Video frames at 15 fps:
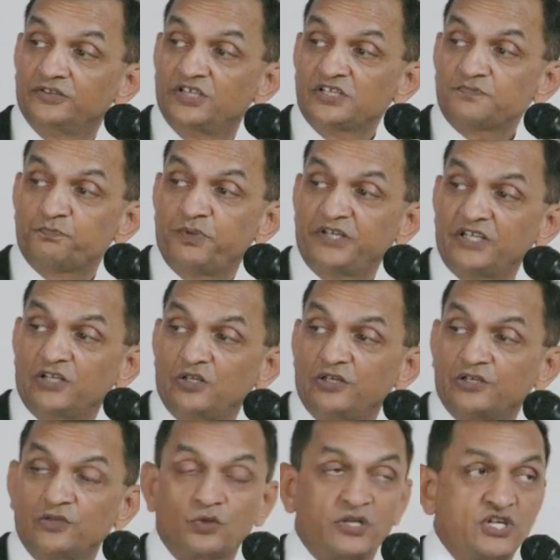This
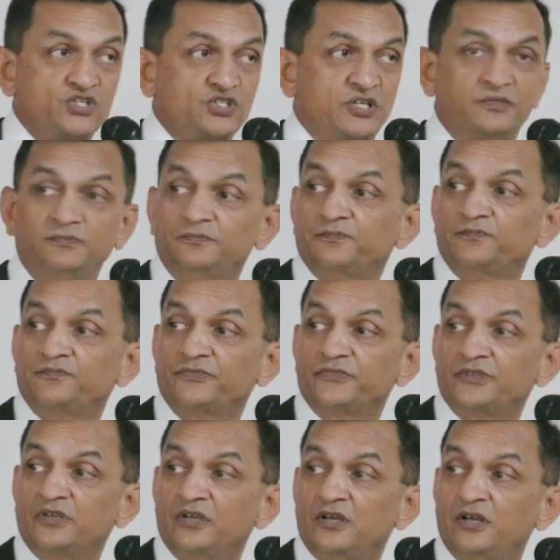particular
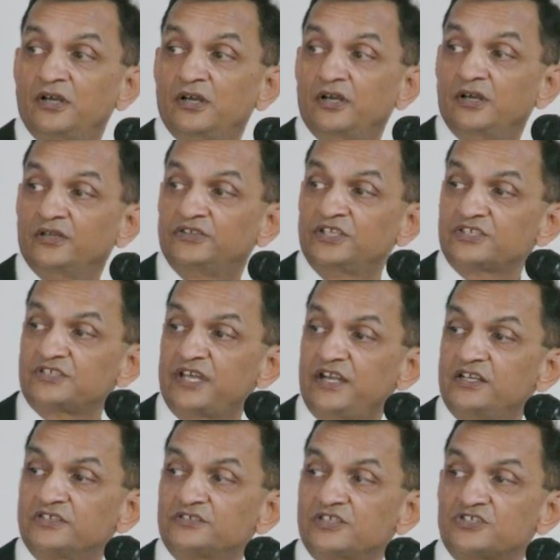location, this
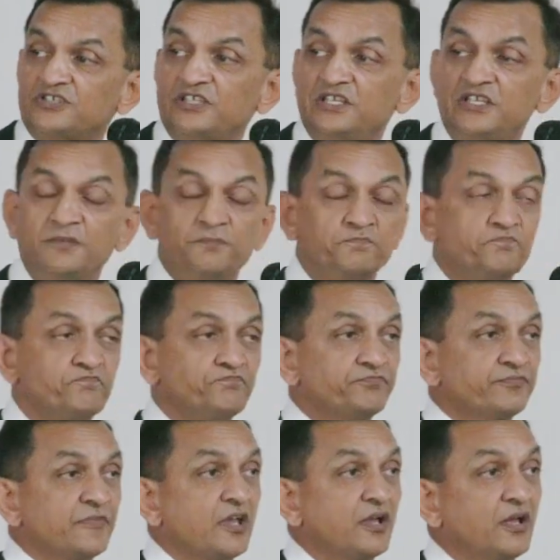side is the
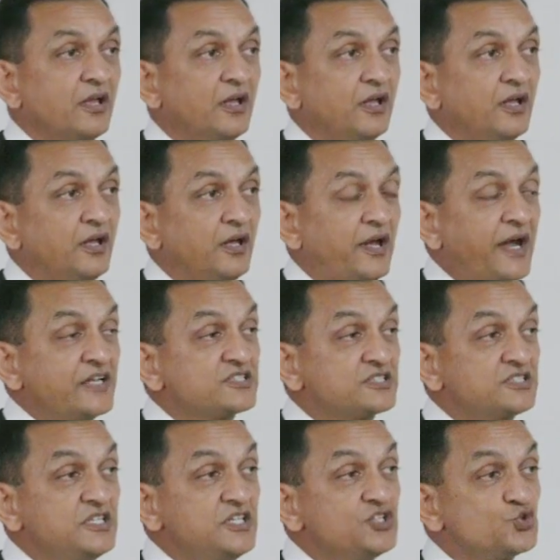sea, and
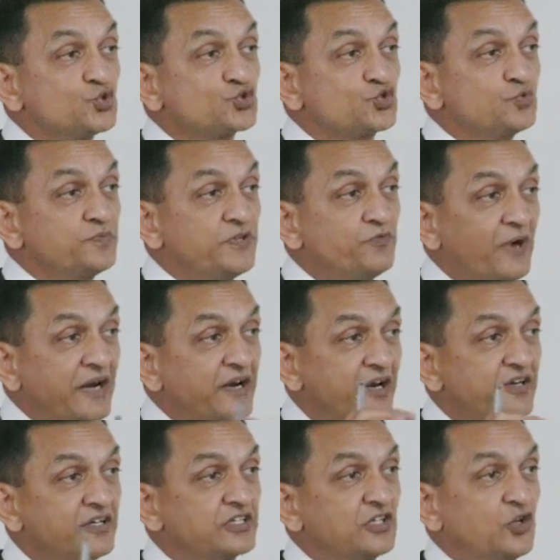sea used to be
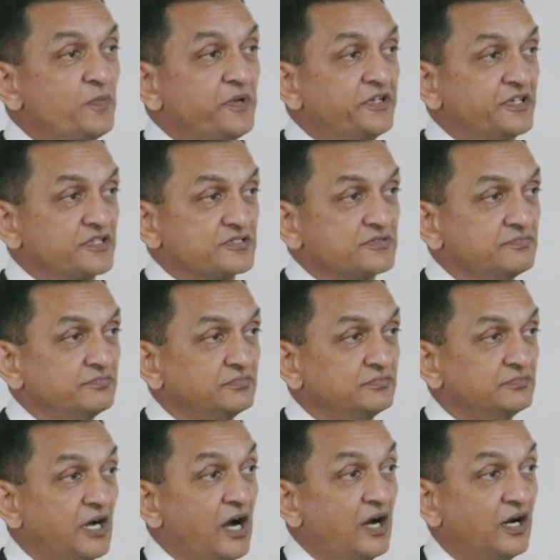100 kilometers
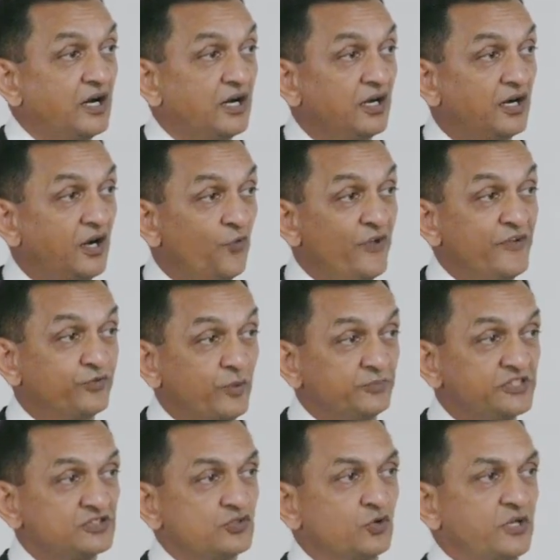away
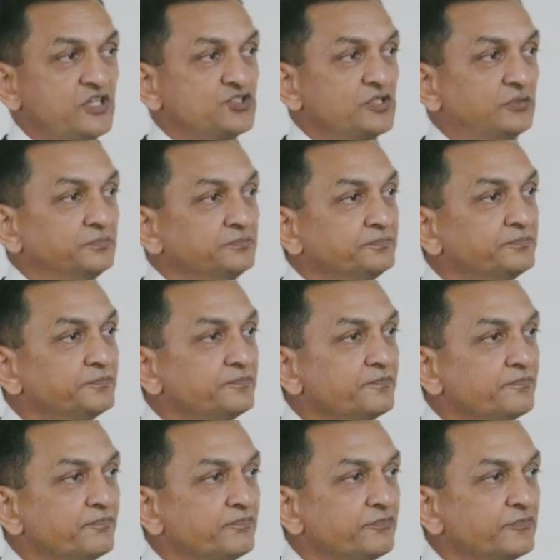from this location.